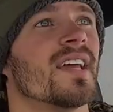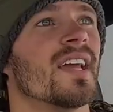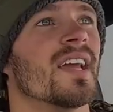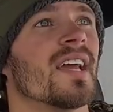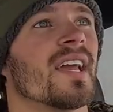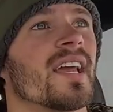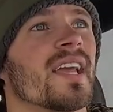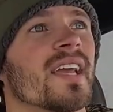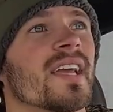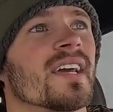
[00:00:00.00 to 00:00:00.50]

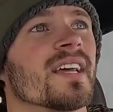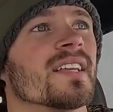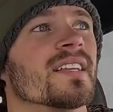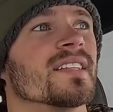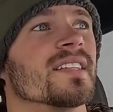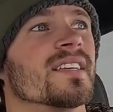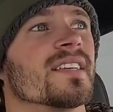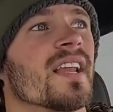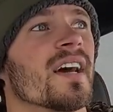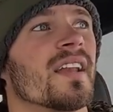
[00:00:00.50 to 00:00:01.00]
and
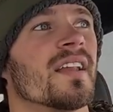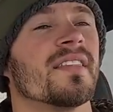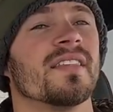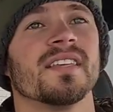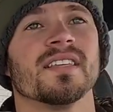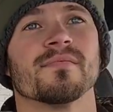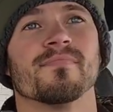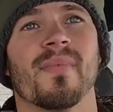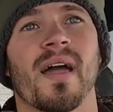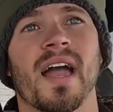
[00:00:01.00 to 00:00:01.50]
none of
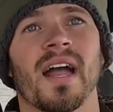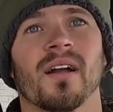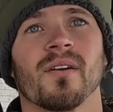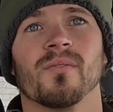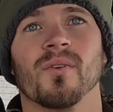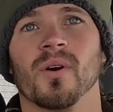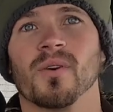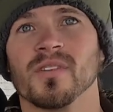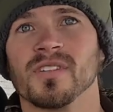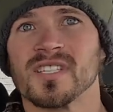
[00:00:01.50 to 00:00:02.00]
these back
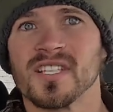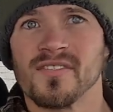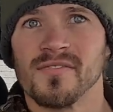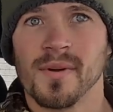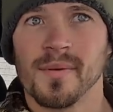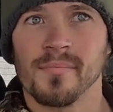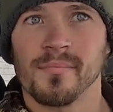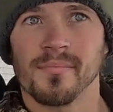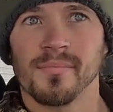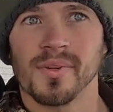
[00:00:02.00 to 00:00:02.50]
roads have
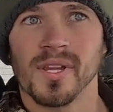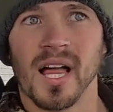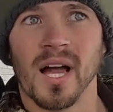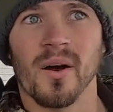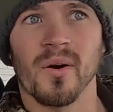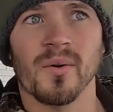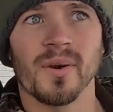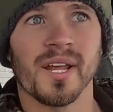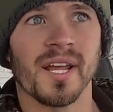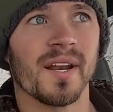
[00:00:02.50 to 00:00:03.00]
been
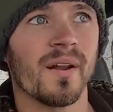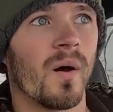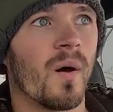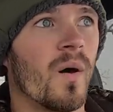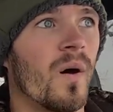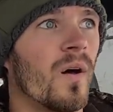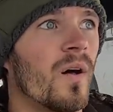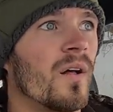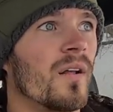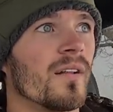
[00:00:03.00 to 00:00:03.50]
plowed at
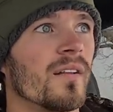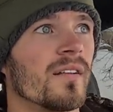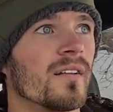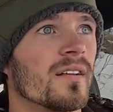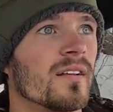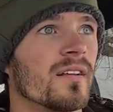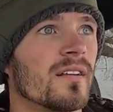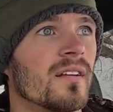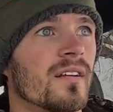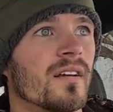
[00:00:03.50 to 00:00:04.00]
all,
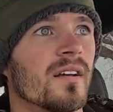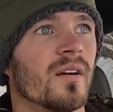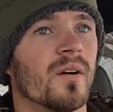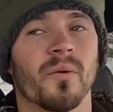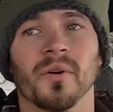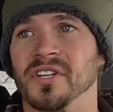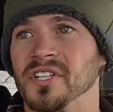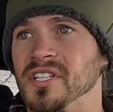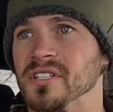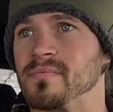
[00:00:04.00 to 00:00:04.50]

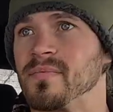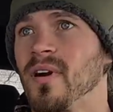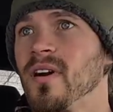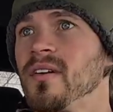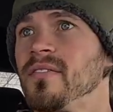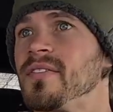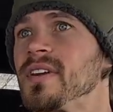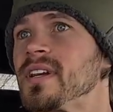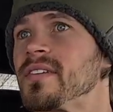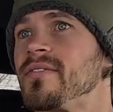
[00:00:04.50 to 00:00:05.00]
which is
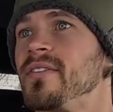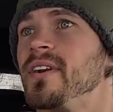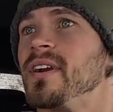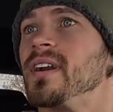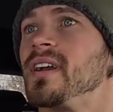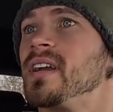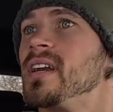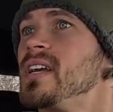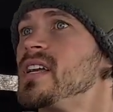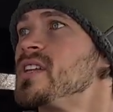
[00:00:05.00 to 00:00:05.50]
perfect for
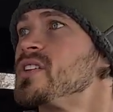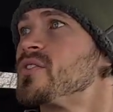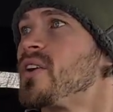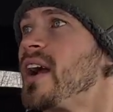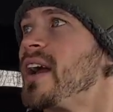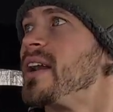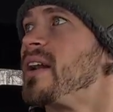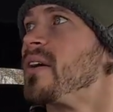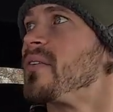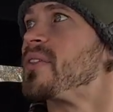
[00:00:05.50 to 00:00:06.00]

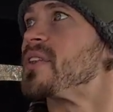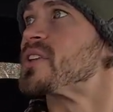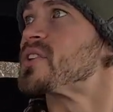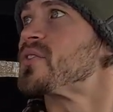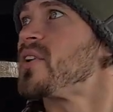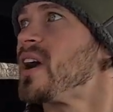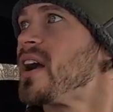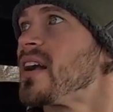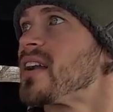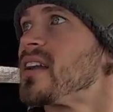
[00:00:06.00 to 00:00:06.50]
trying out the
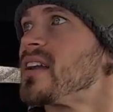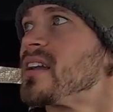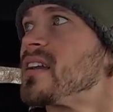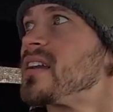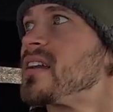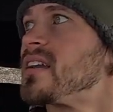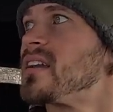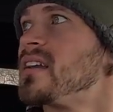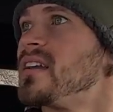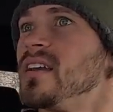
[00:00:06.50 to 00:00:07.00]
truck.
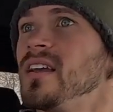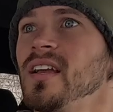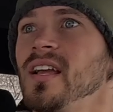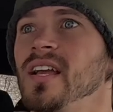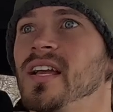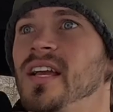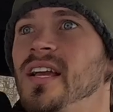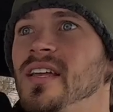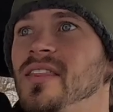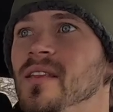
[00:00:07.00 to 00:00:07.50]

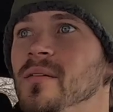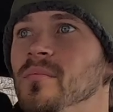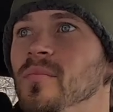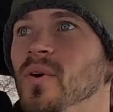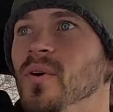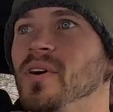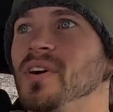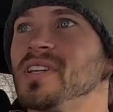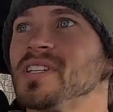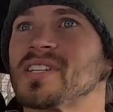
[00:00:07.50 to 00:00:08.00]
And the
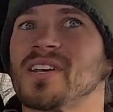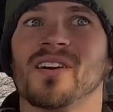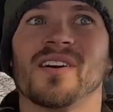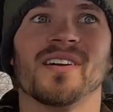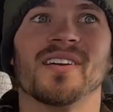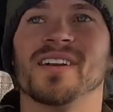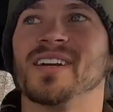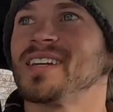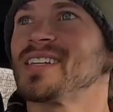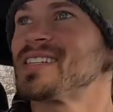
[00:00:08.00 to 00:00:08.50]
boys are
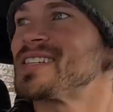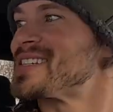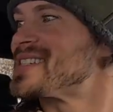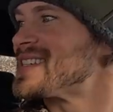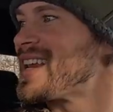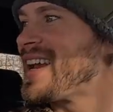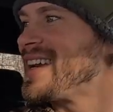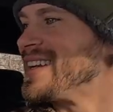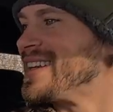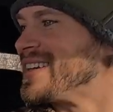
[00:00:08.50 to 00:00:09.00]

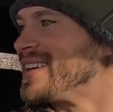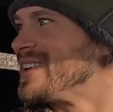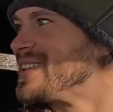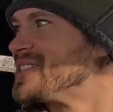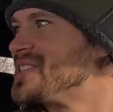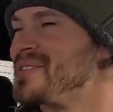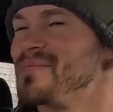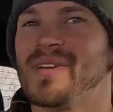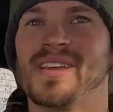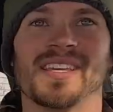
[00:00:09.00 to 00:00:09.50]
excited, aren't
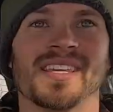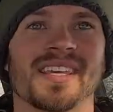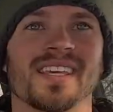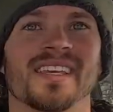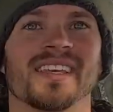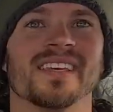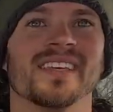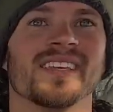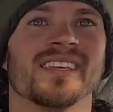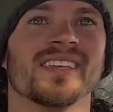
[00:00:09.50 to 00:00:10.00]
you, Mickey?
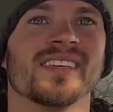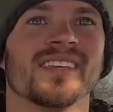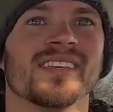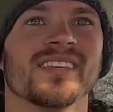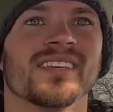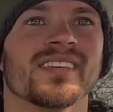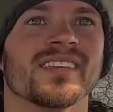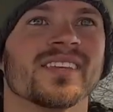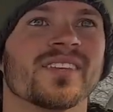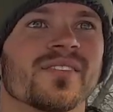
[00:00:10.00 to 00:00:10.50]

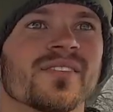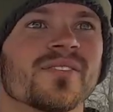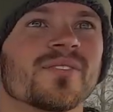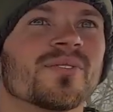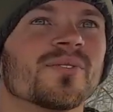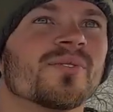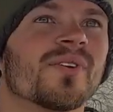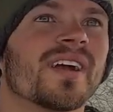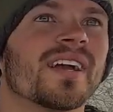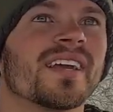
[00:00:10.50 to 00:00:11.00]
You
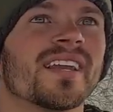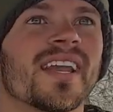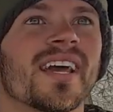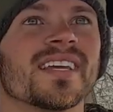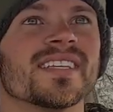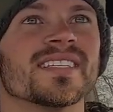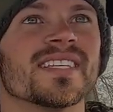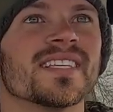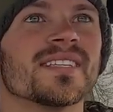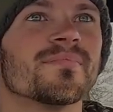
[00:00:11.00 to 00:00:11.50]

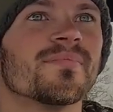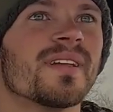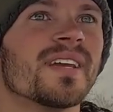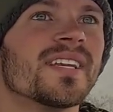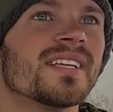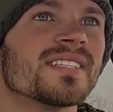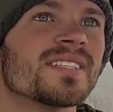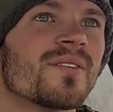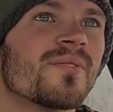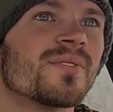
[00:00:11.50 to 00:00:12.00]
recognize this
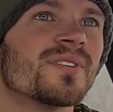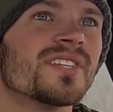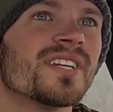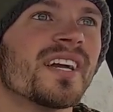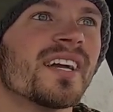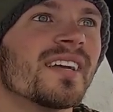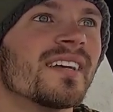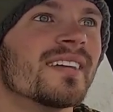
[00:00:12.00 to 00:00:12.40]
place, don't ya?